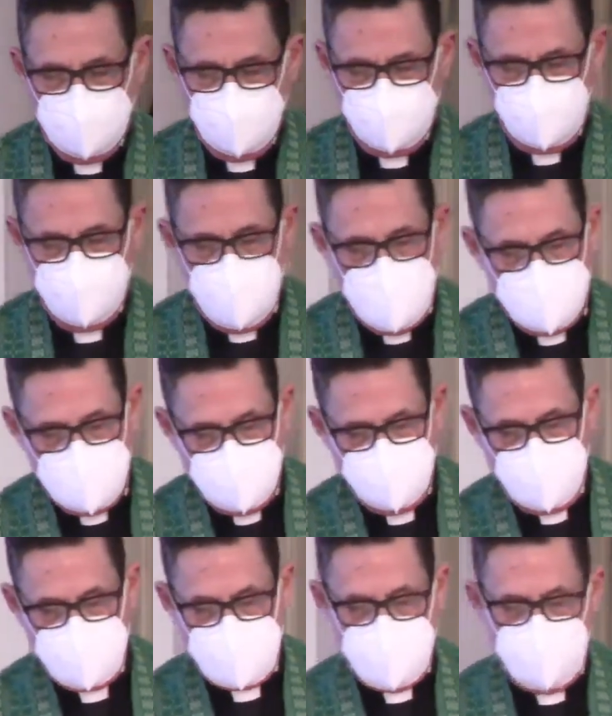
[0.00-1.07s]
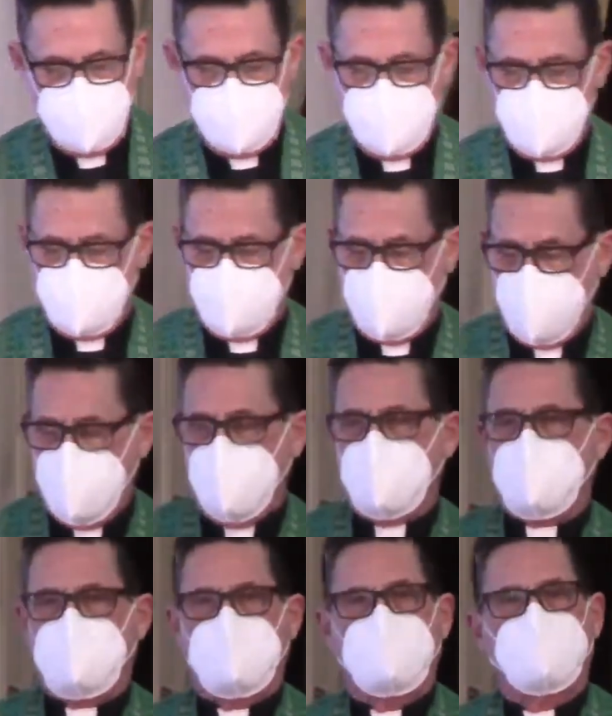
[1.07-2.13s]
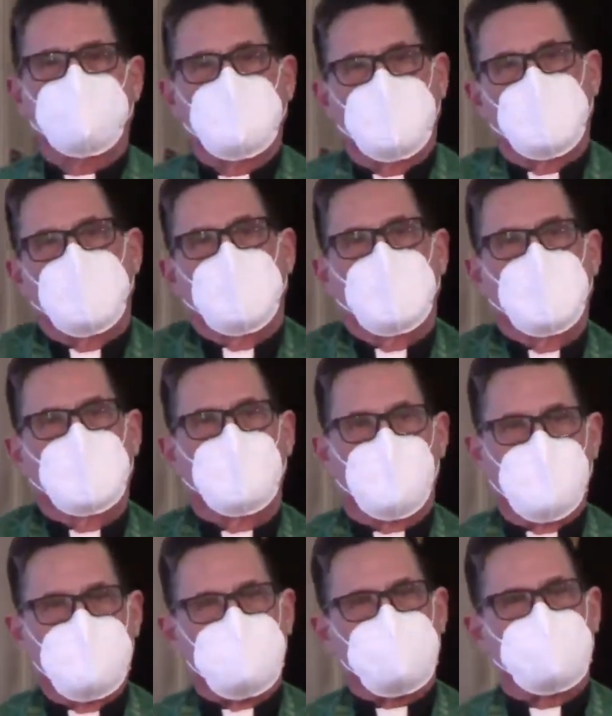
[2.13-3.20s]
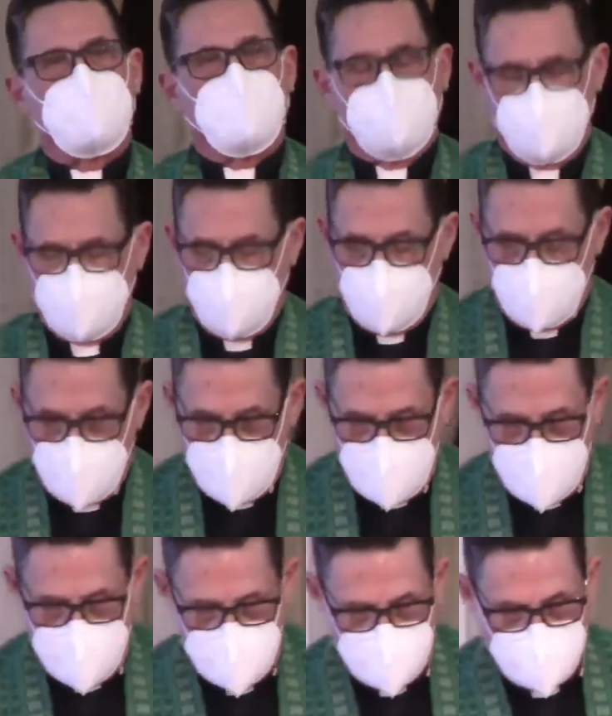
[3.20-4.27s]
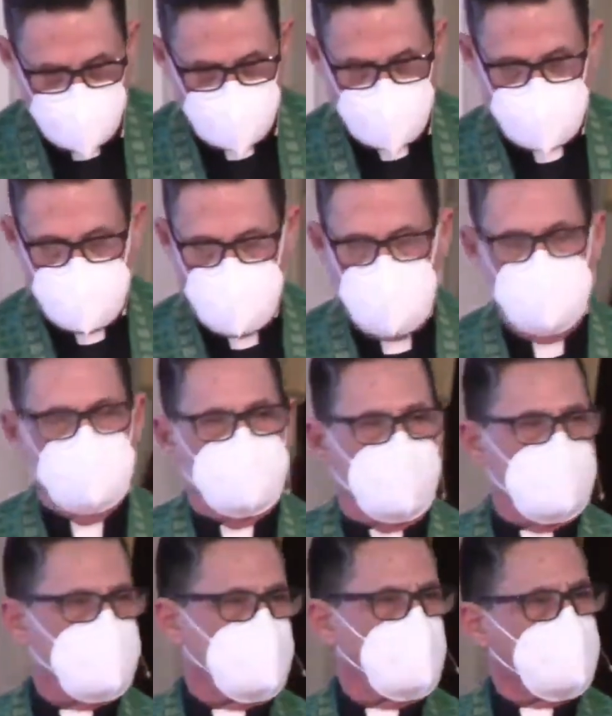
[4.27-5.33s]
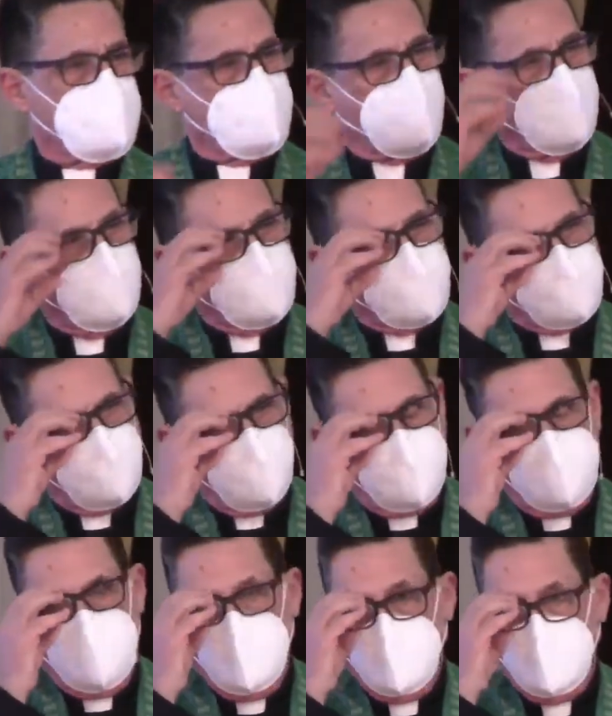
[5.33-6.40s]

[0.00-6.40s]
For many of us, hearing this text ranks about as high as seeing Brussels sprouts or